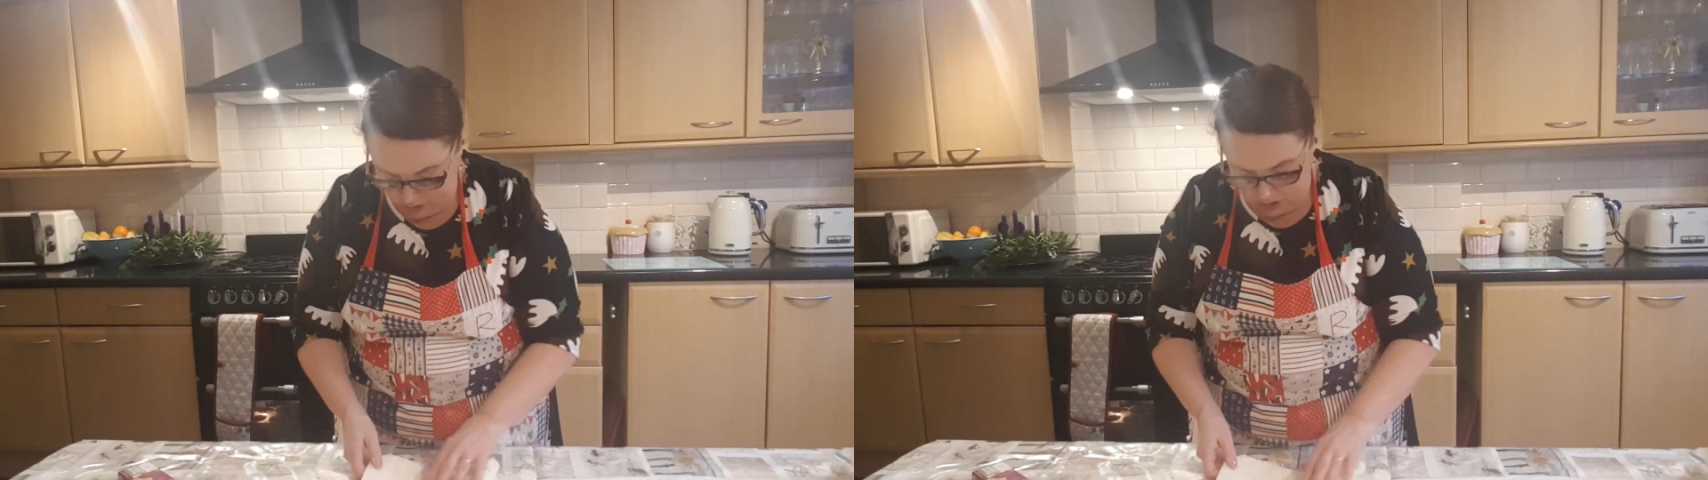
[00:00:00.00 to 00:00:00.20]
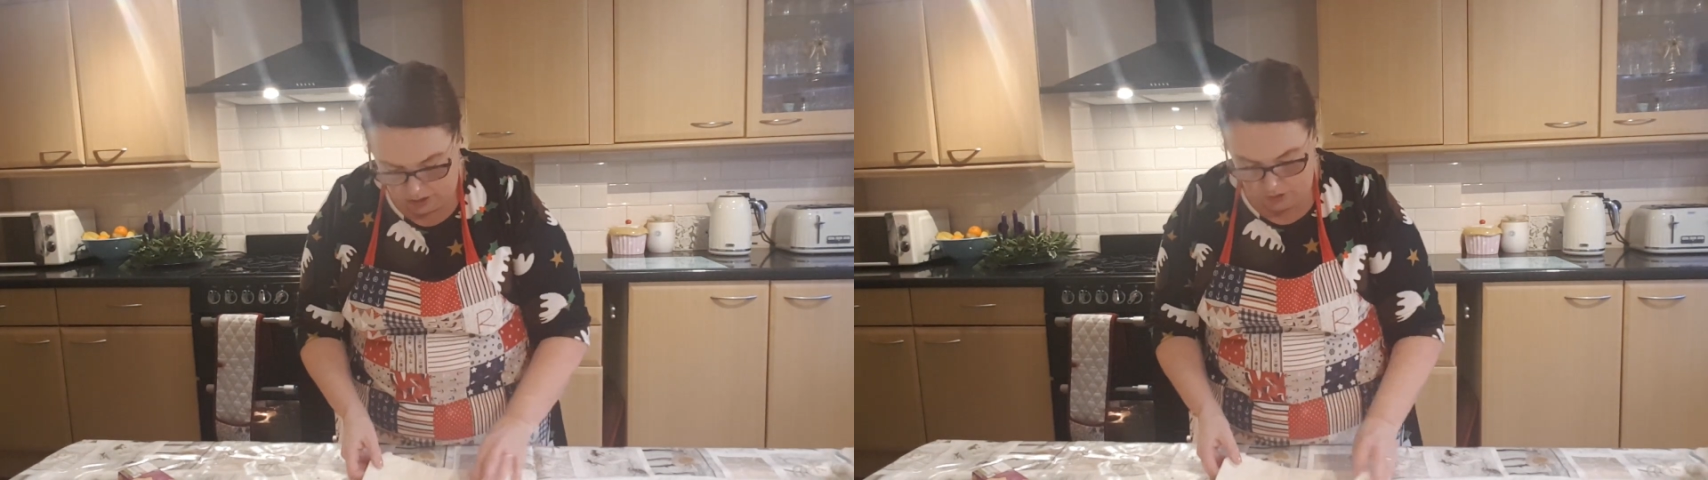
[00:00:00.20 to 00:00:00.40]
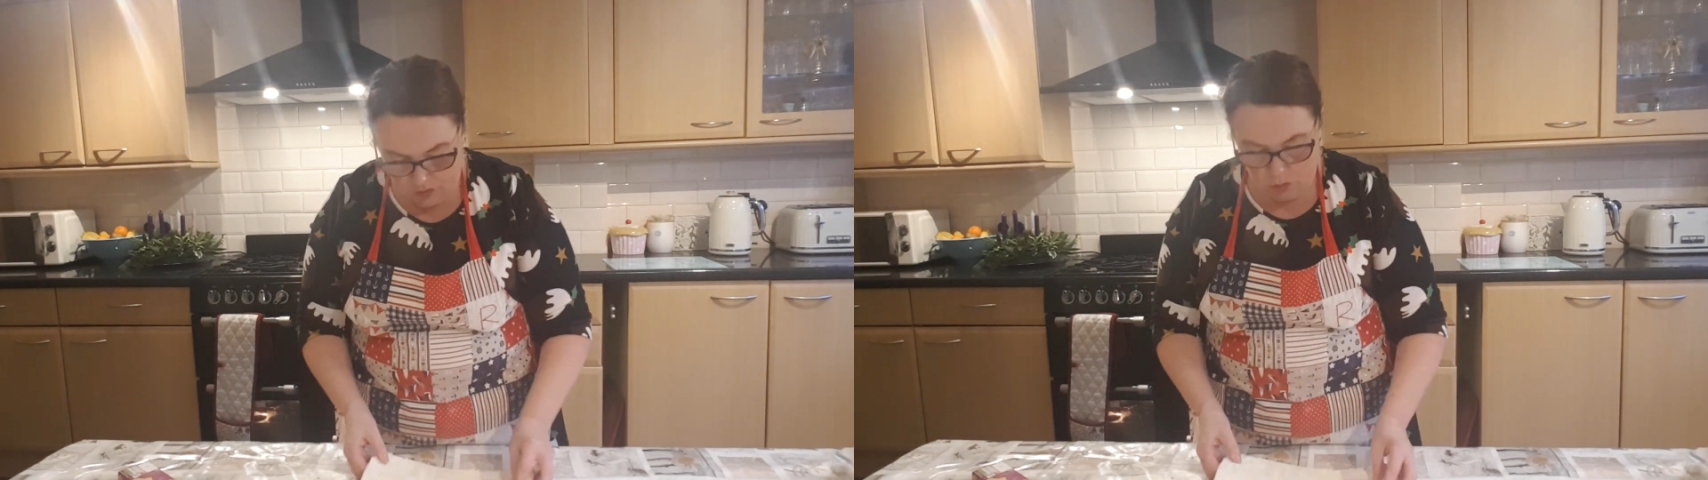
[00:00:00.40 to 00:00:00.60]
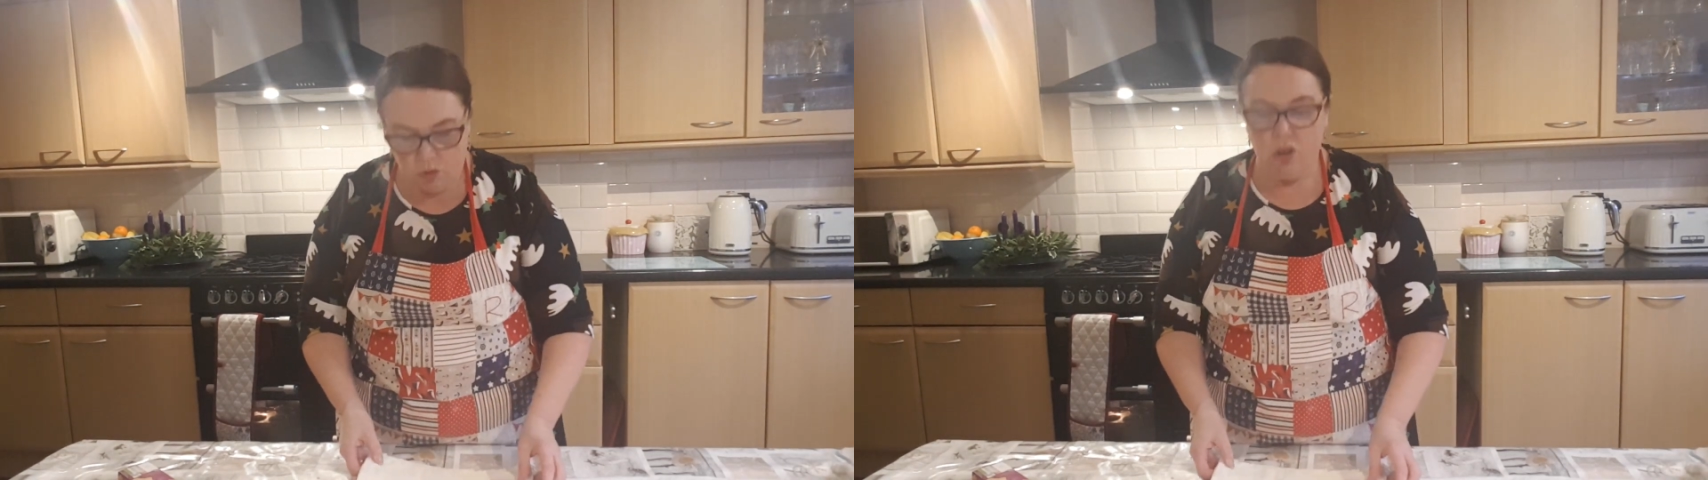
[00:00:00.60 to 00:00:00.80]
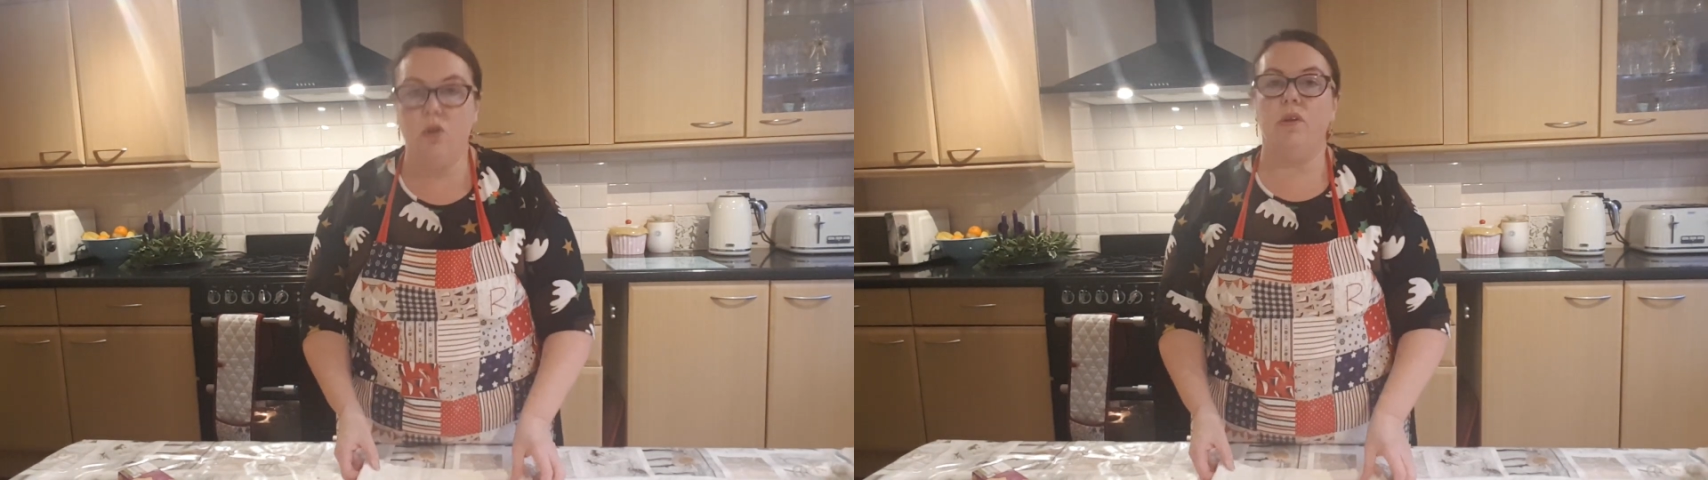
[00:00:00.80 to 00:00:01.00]
you have to
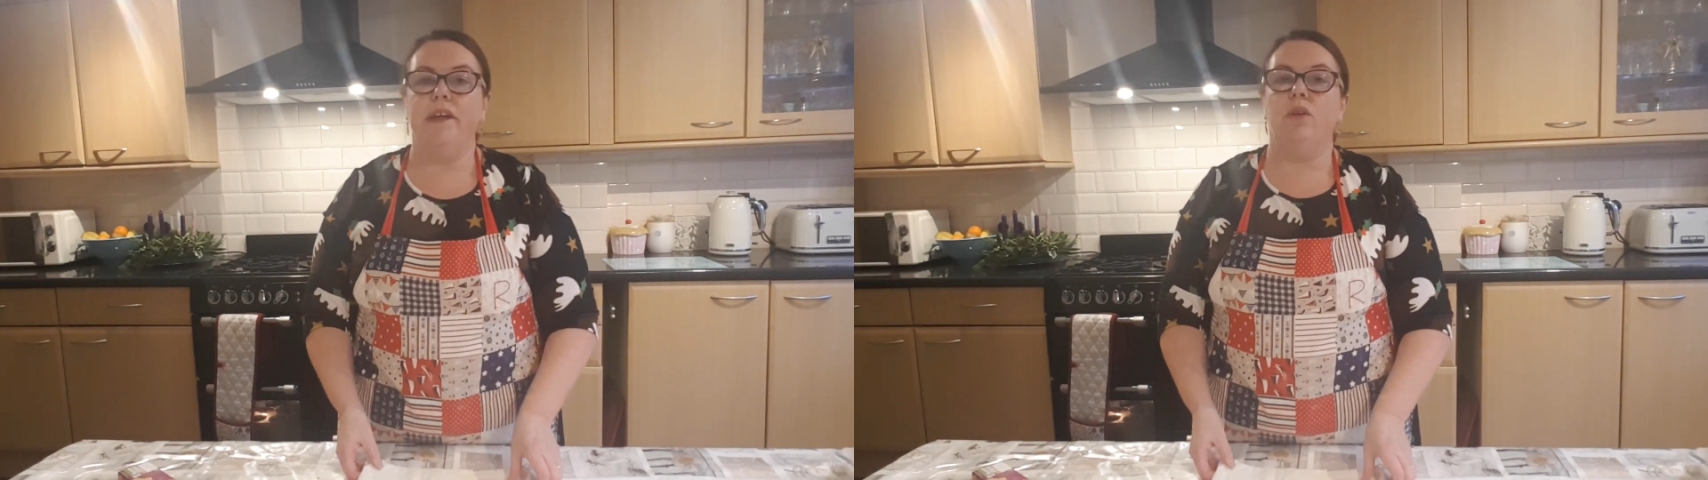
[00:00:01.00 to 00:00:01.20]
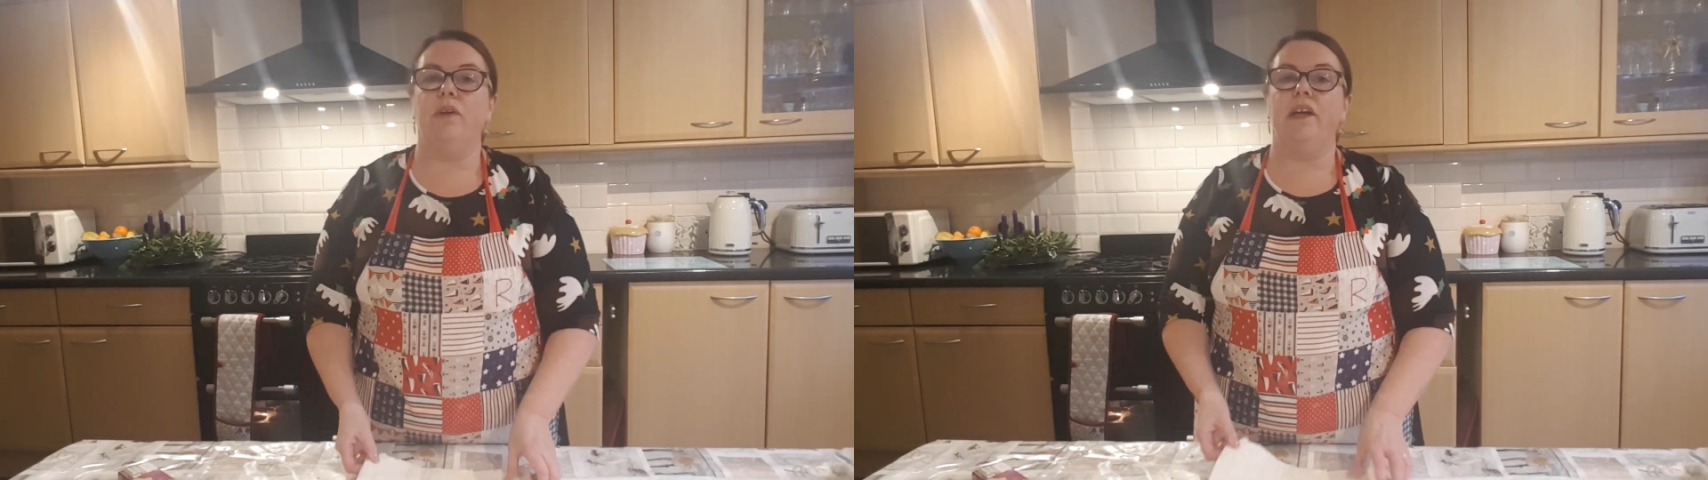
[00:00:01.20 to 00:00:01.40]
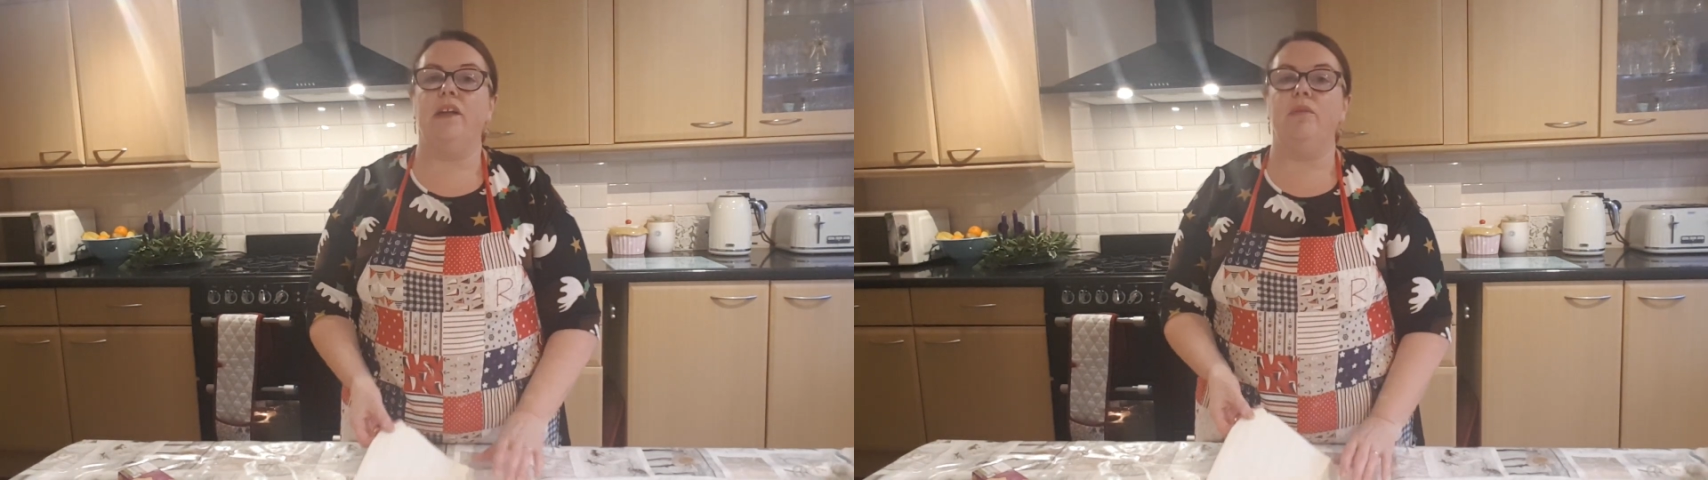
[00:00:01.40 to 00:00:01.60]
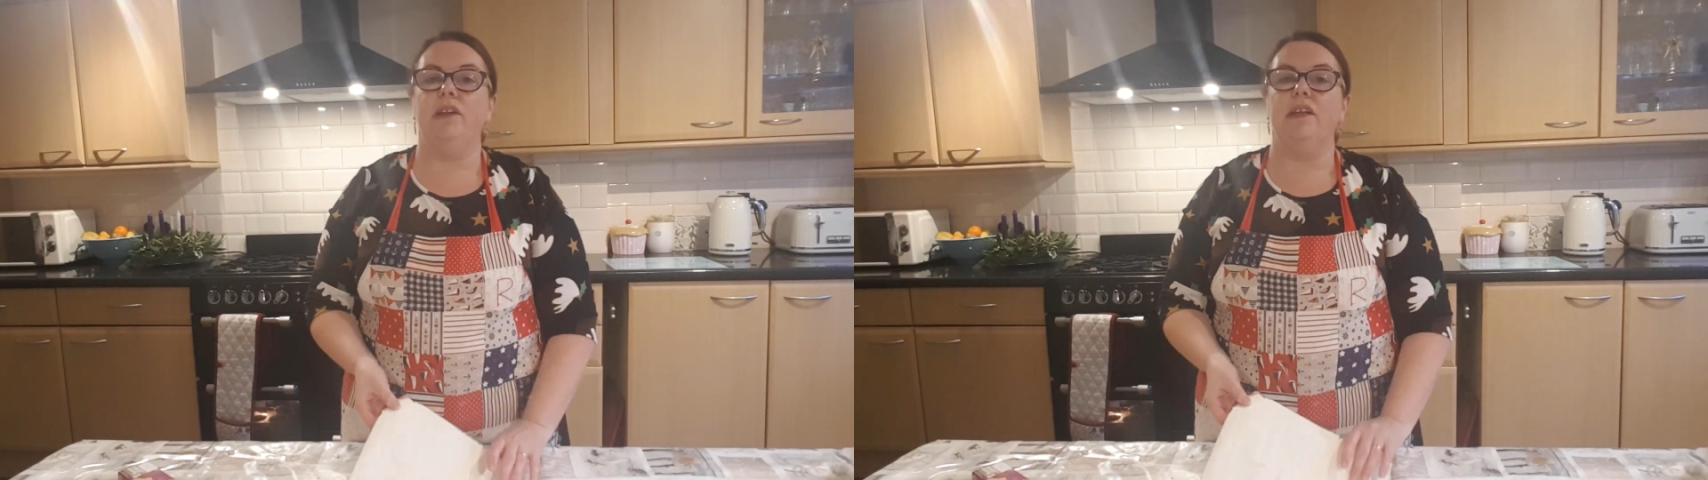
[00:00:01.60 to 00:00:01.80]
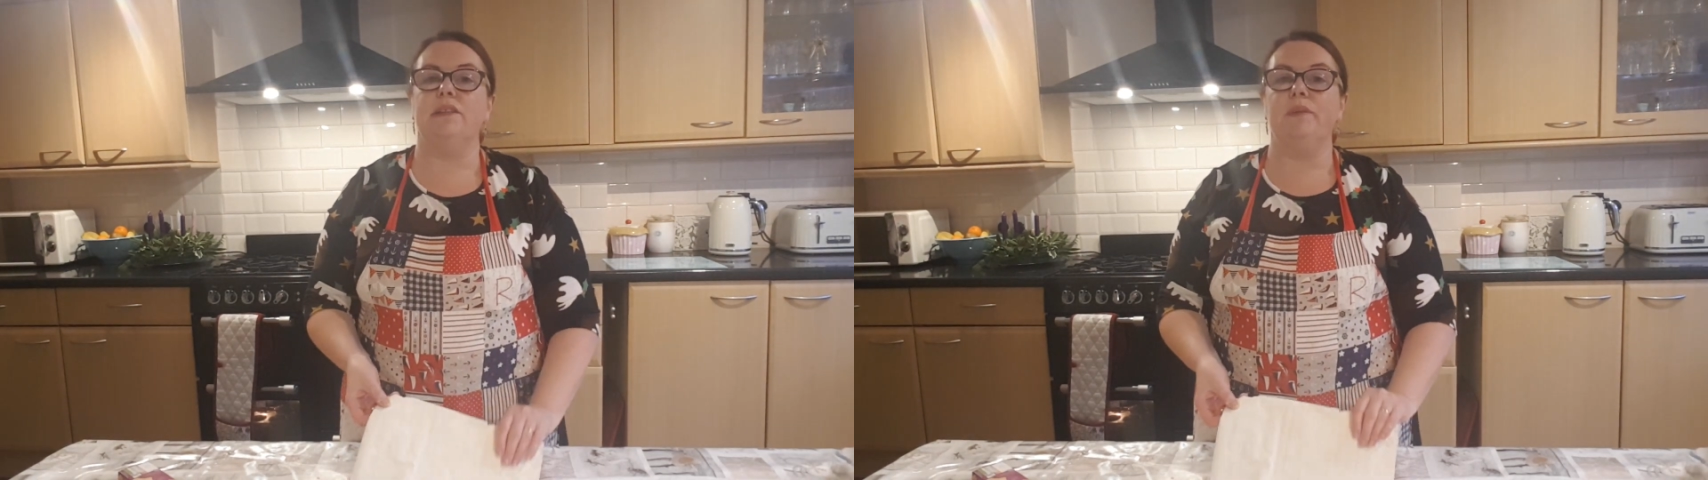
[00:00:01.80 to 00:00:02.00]
work quite quickly with this,